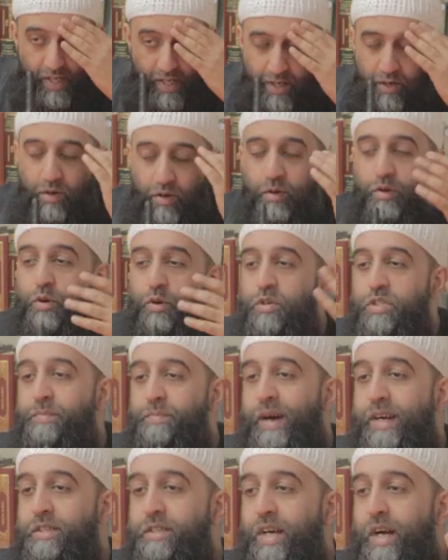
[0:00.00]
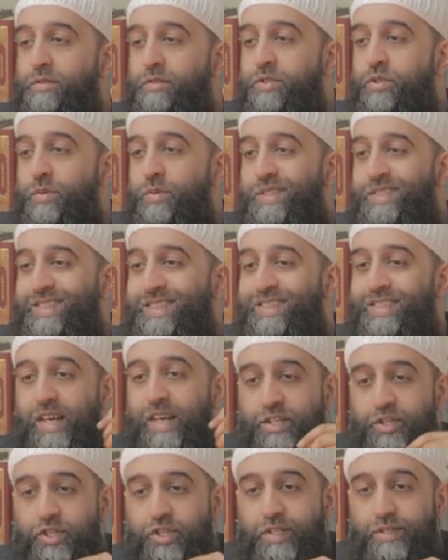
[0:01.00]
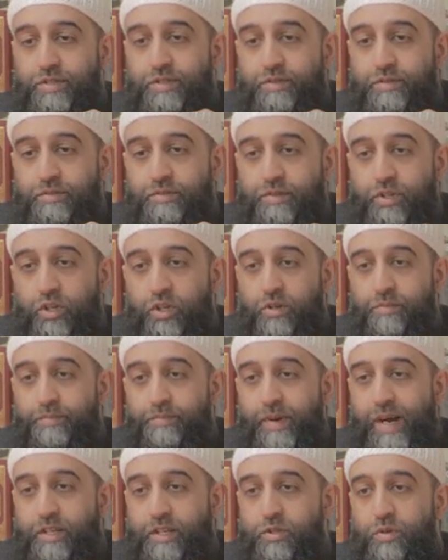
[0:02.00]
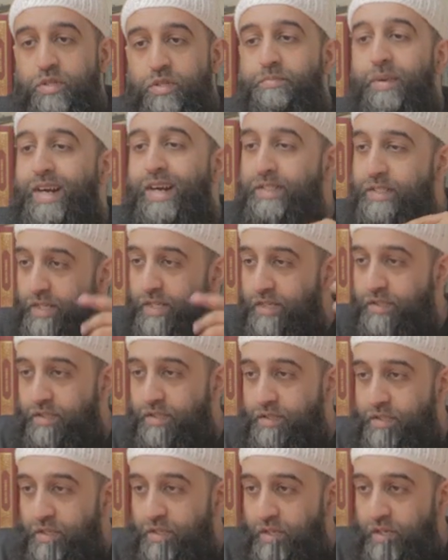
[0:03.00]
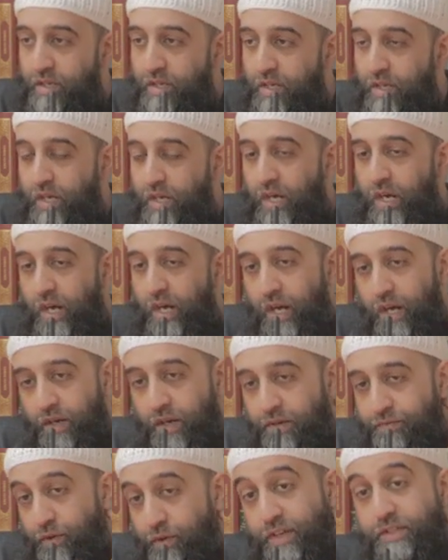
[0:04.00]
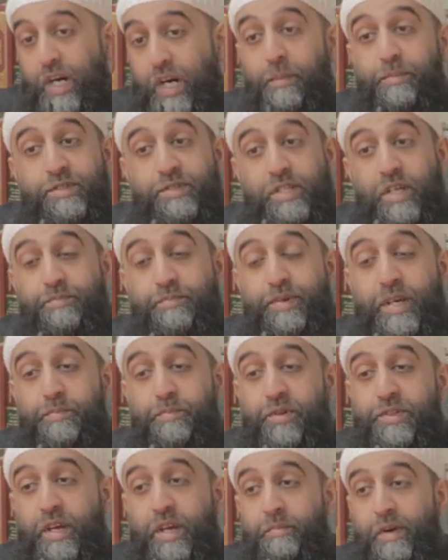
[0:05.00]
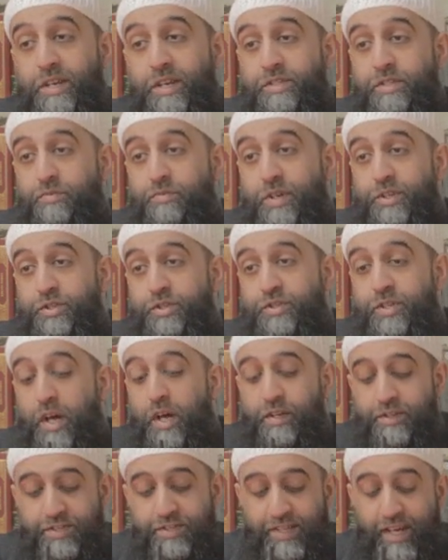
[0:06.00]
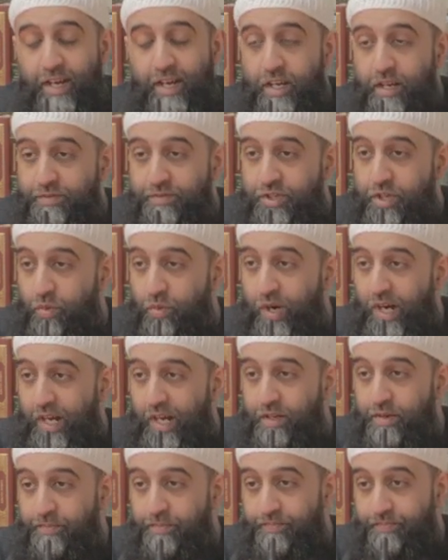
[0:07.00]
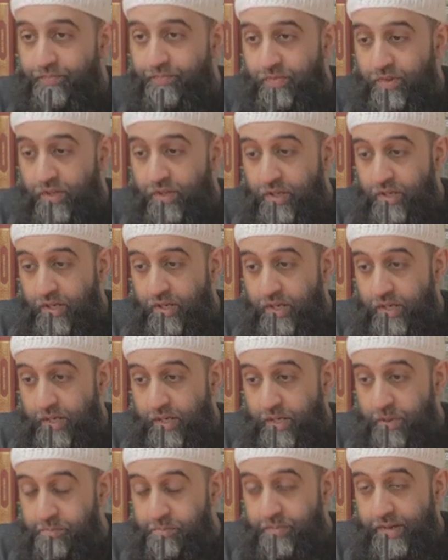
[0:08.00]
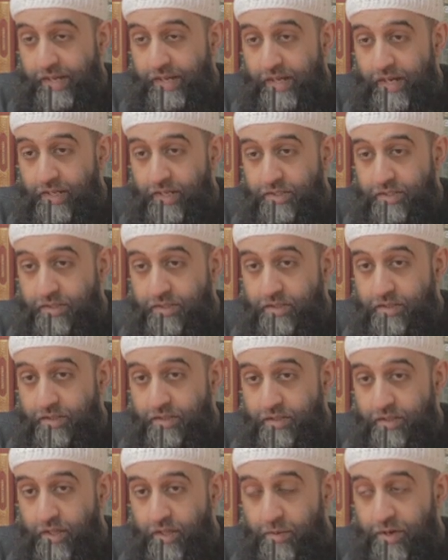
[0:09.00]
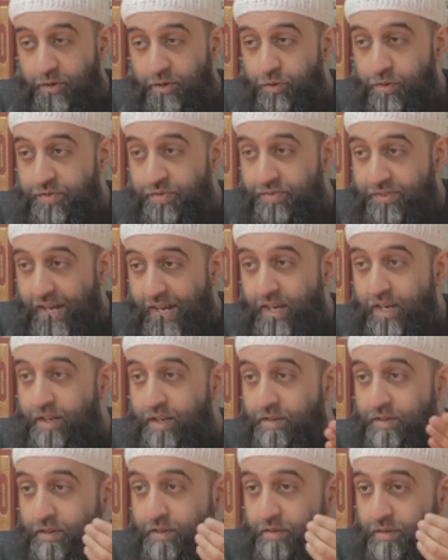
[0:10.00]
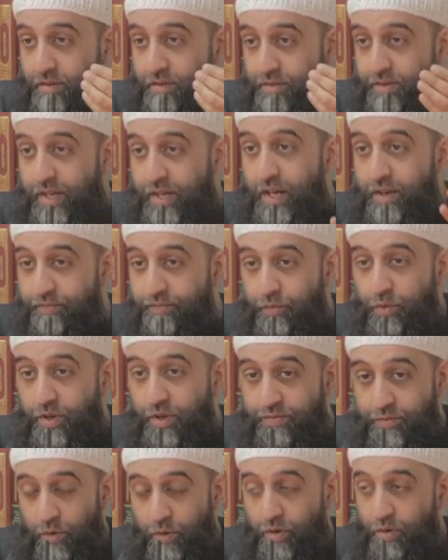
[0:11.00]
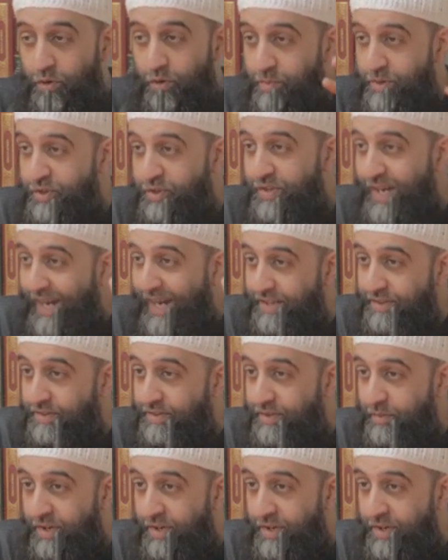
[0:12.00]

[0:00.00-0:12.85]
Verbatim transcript: It all goes back down to his intentions, you know, back to his mindset. Uh, for example, some people, they might want to start on the 2nd of Shawwal because they want to do 2nd, 3rd, 4th, all, all the way to the 8th.